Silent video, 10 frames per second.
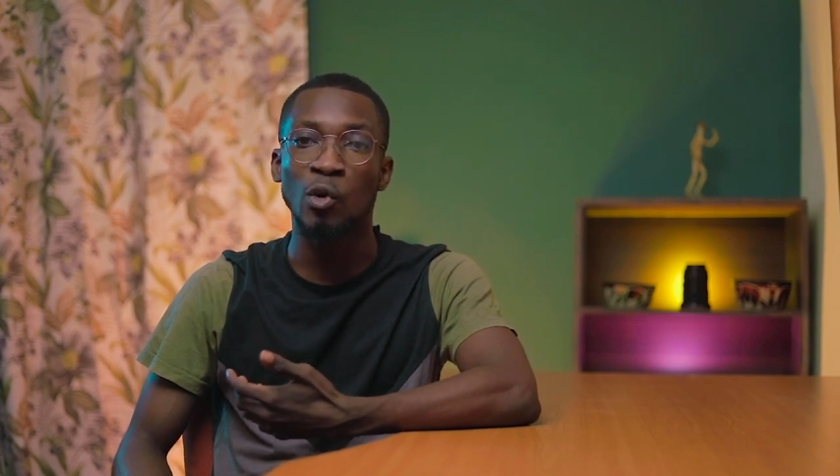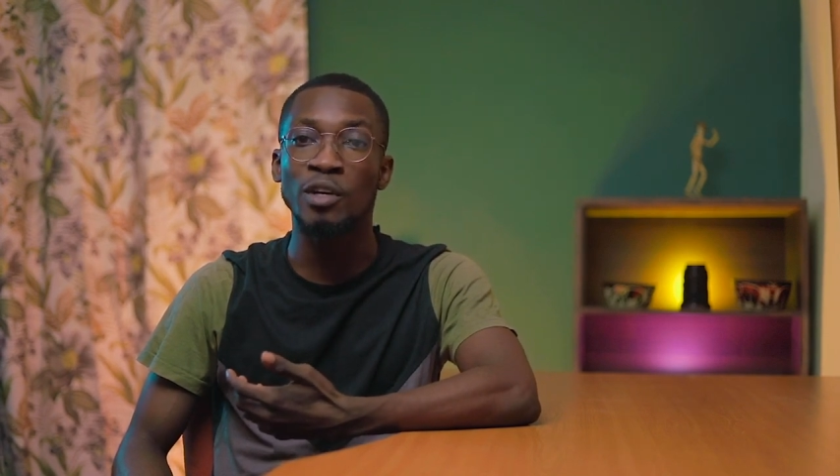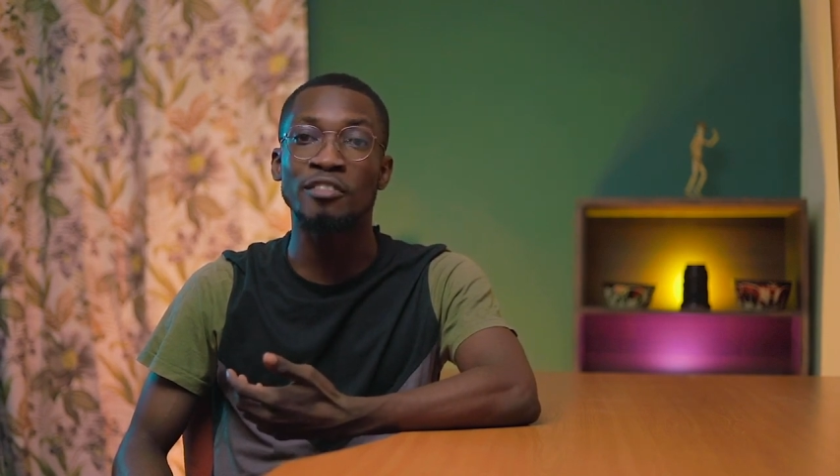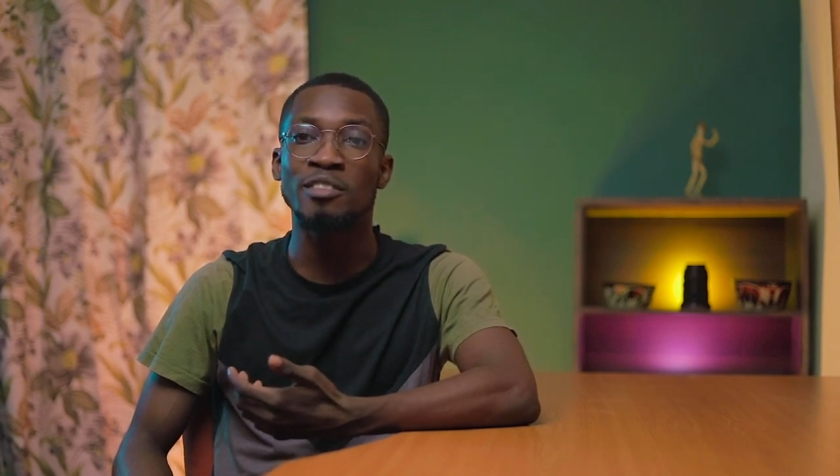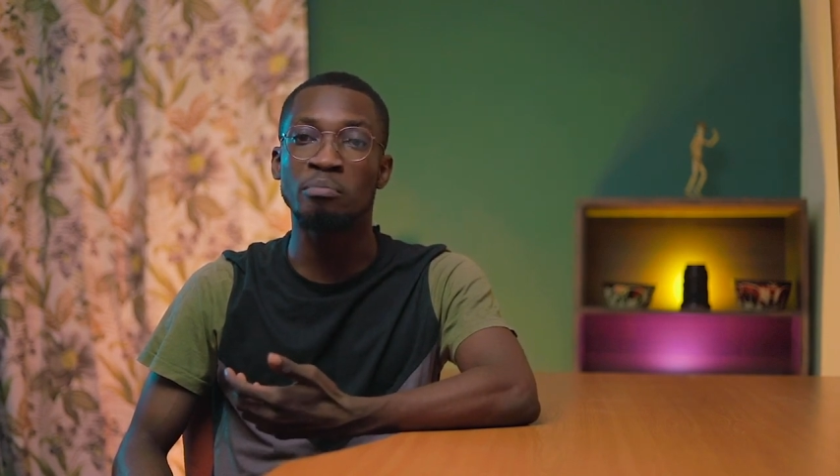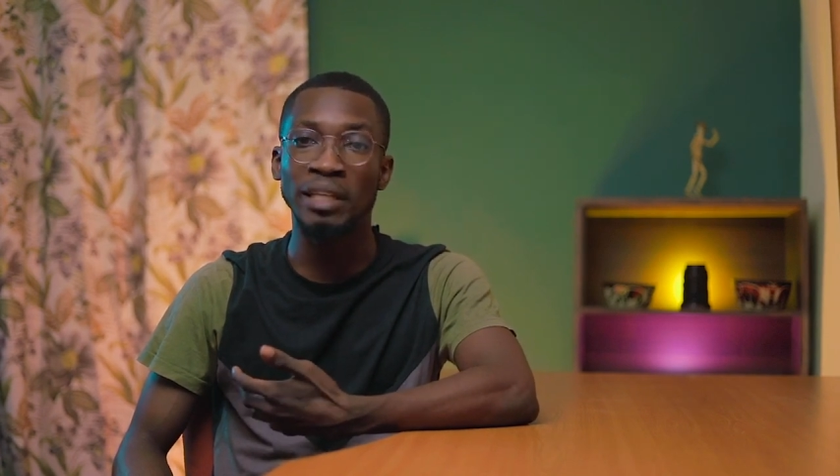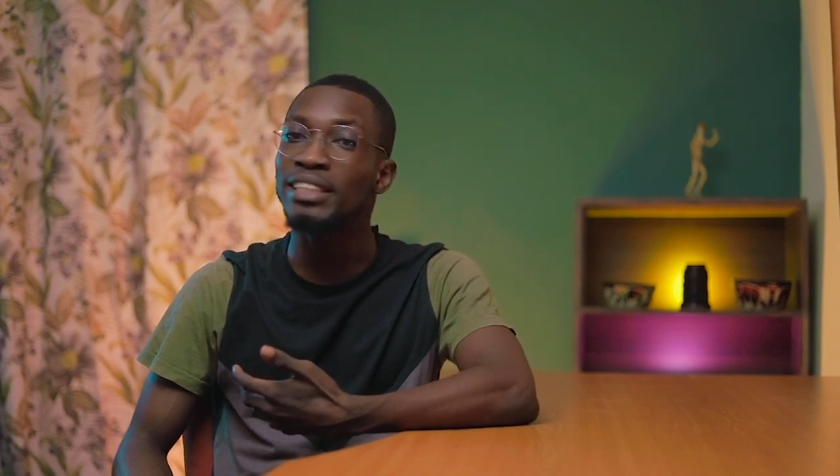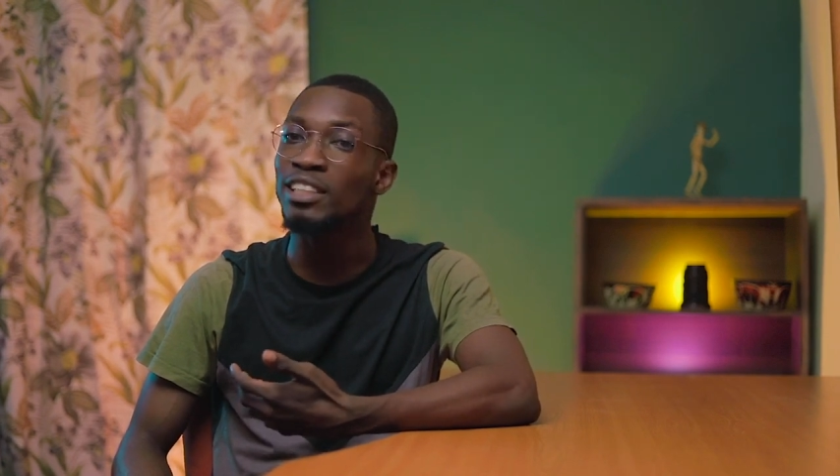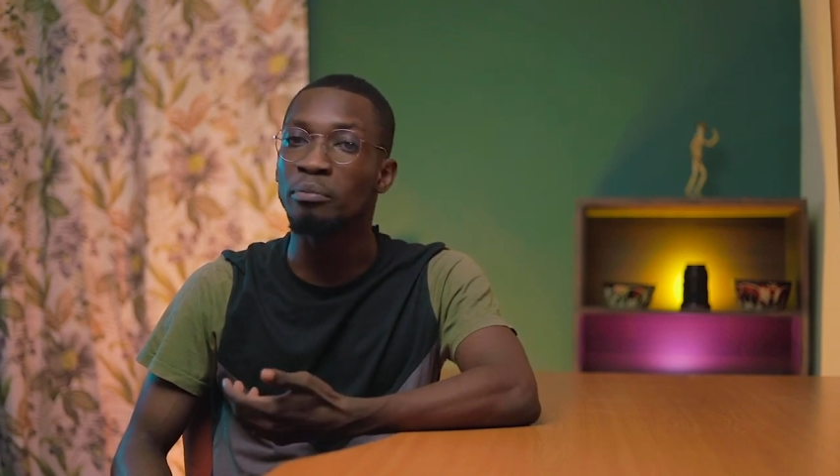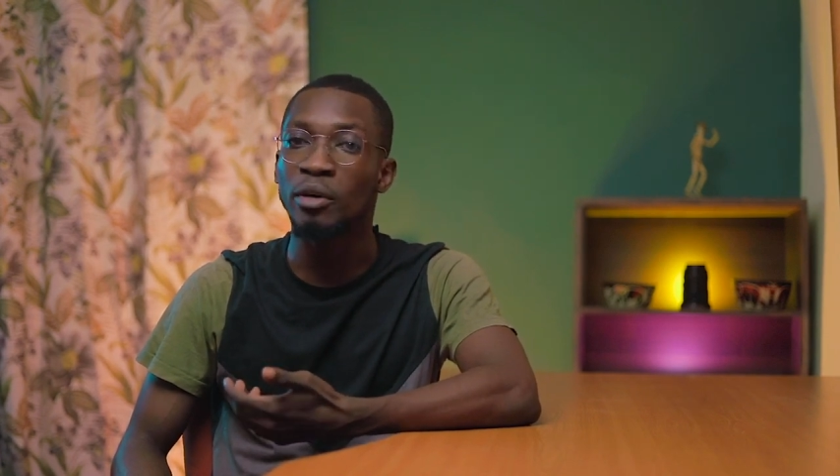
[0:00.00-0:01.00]
or even
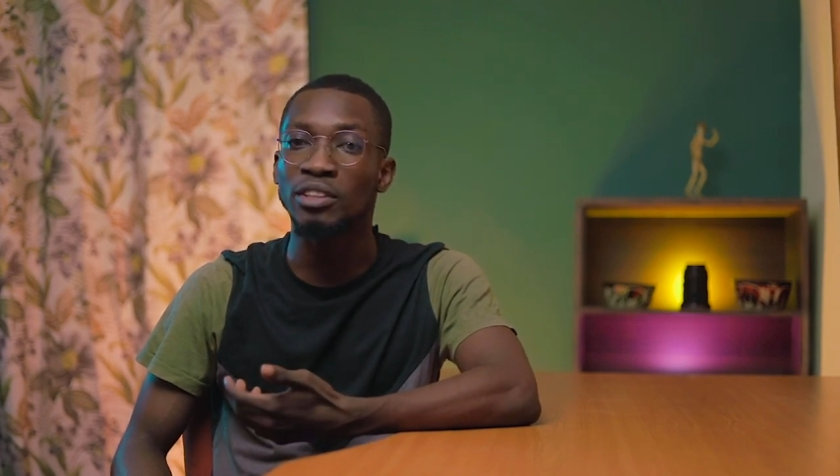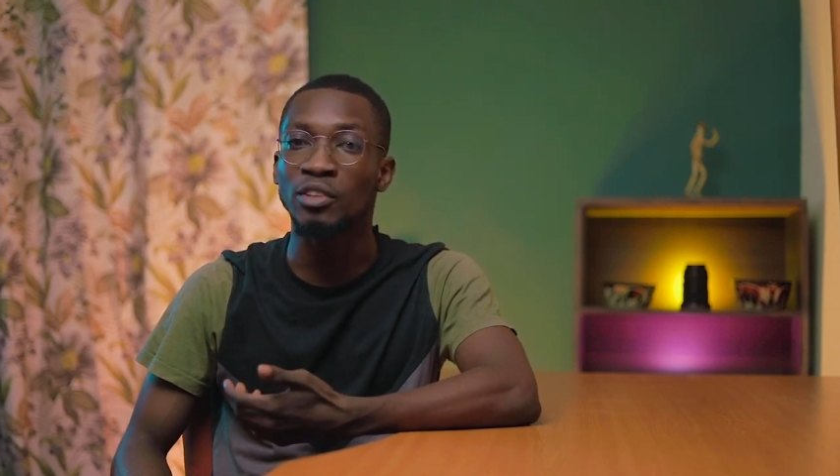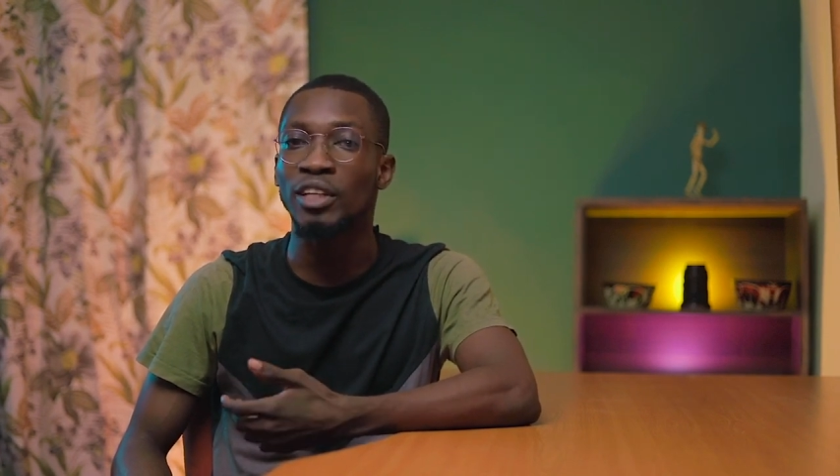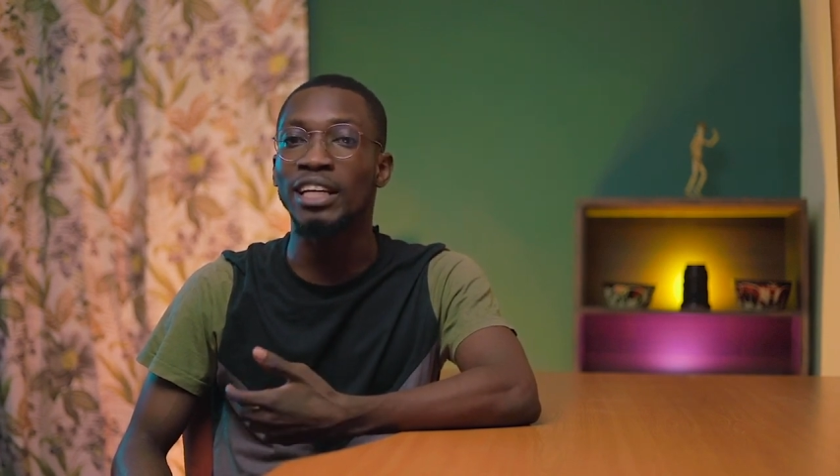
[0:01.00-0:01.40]
meet in person.